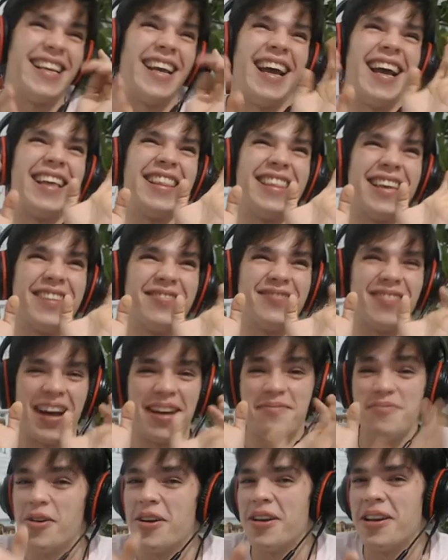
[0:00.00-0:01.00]
I think I'm
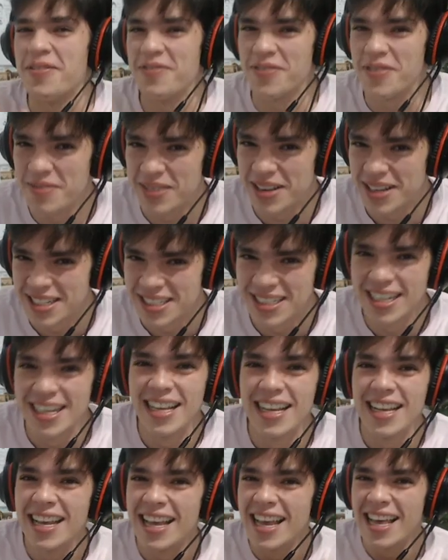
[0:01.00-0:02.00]
more infamous
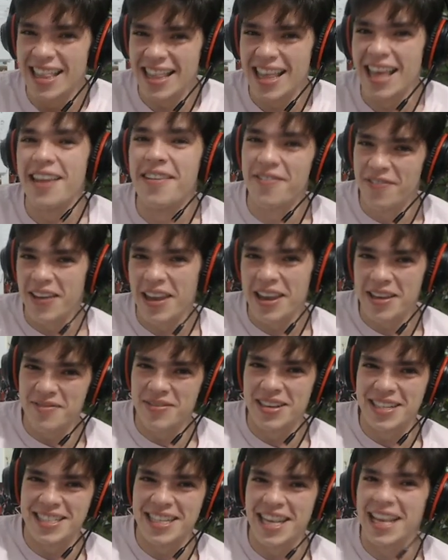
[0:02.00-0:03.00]
than
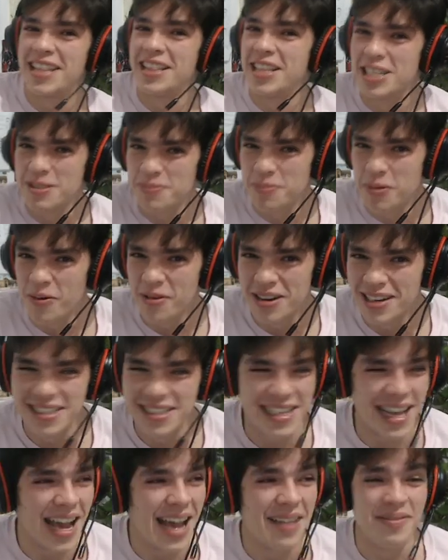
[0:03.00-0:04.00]
famous at this point in
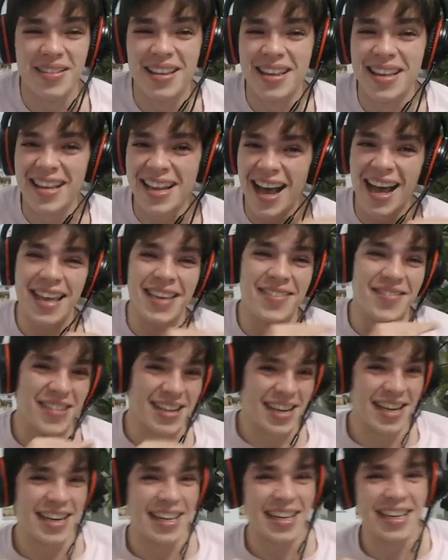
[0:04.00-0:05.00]
time. Not even
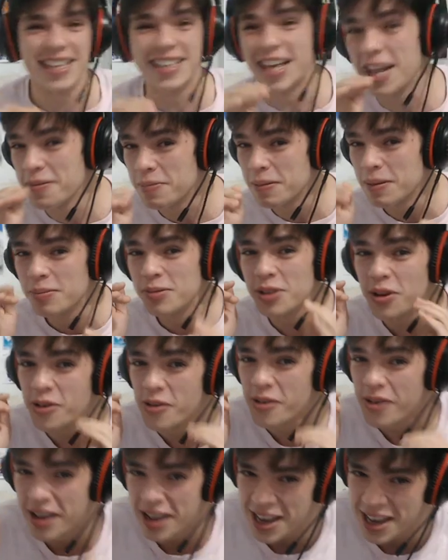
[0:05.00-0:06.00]
kidding. A lot of people know who
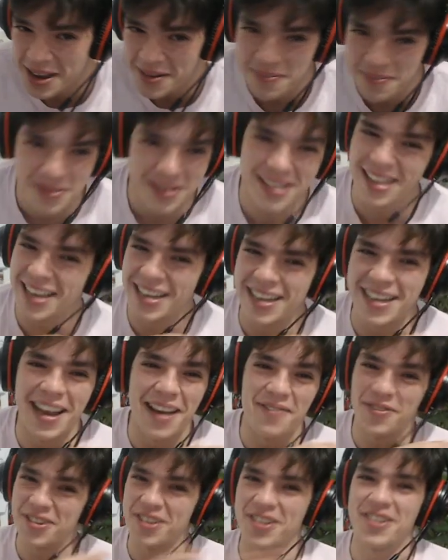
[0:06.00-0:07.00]
I am, but like not
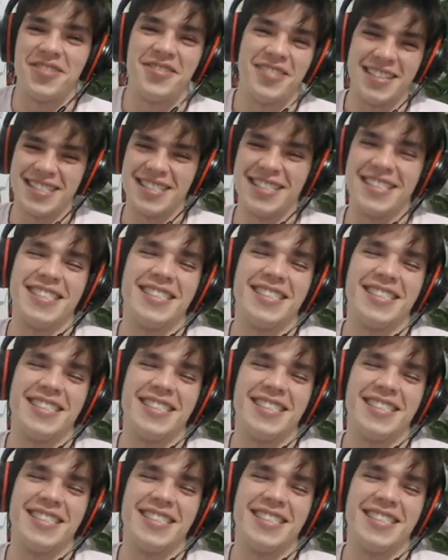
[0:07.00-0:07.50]
for good reasons.